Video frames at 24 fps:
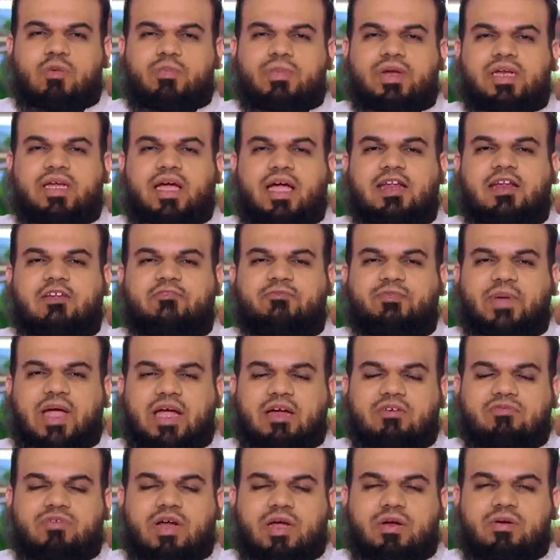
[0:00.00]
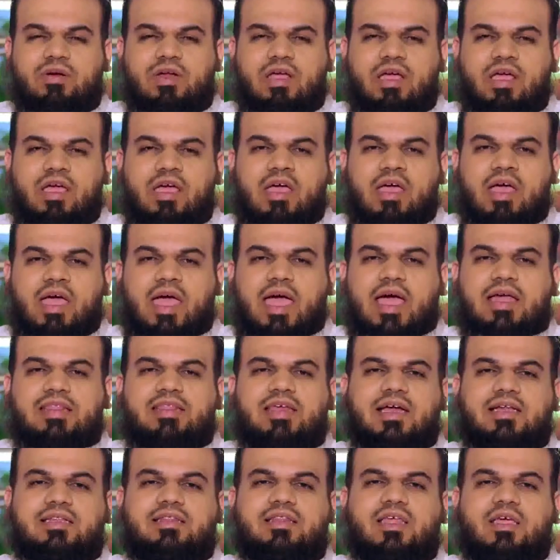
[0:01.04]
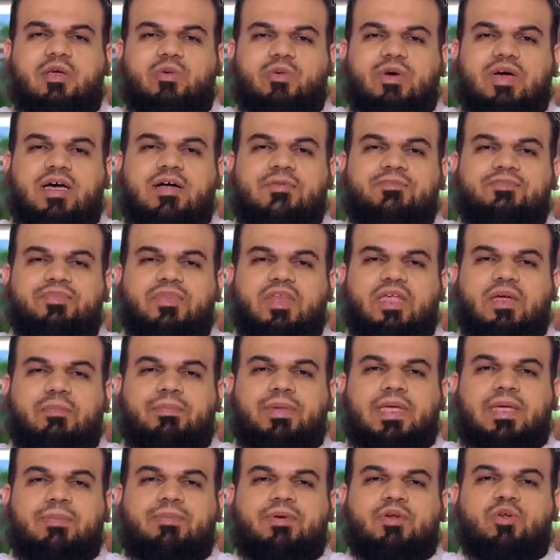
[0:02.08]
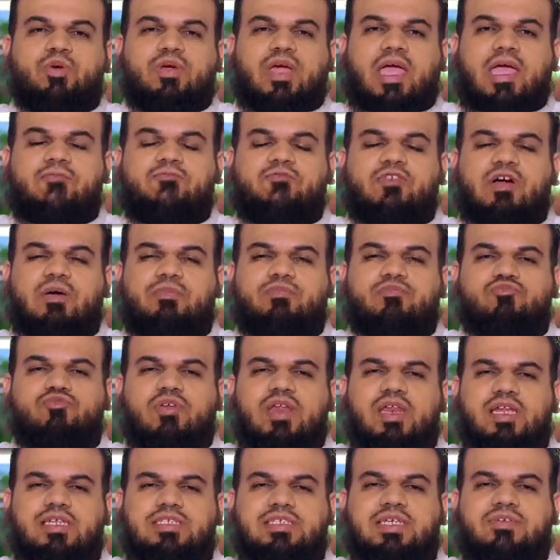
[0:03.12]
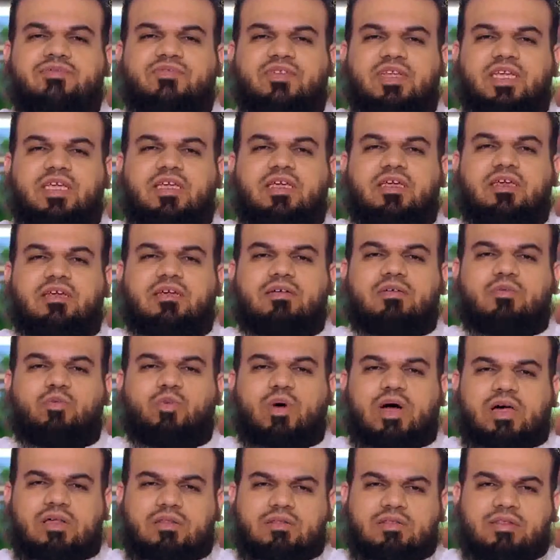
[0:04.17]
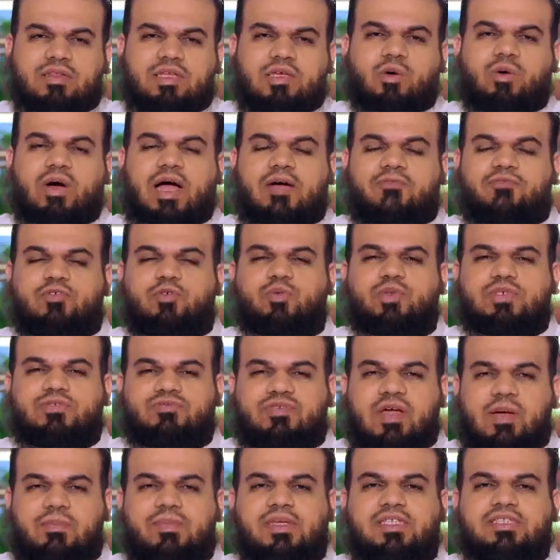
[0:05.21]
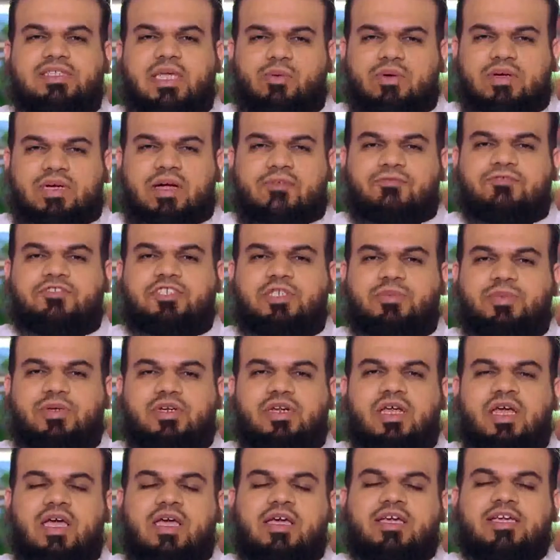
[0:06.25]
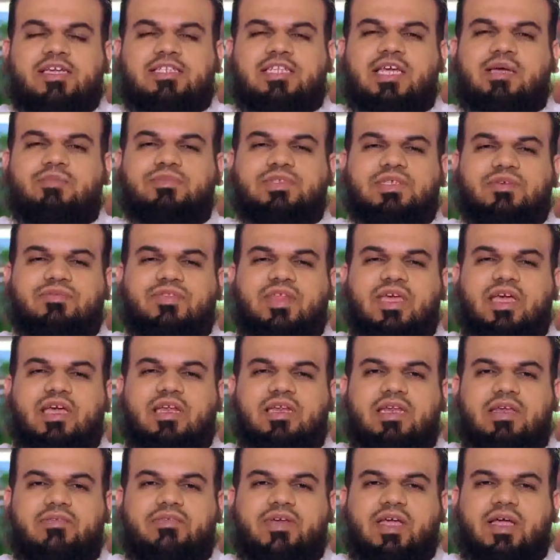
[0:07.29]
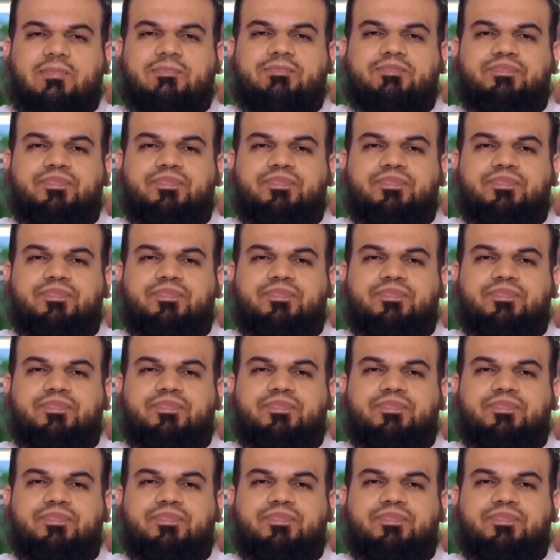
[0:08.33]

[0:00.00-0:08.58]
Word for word: they were people who came from relatively wealthy or affluent families. They were comfortable in terms of their living. The people of that town used to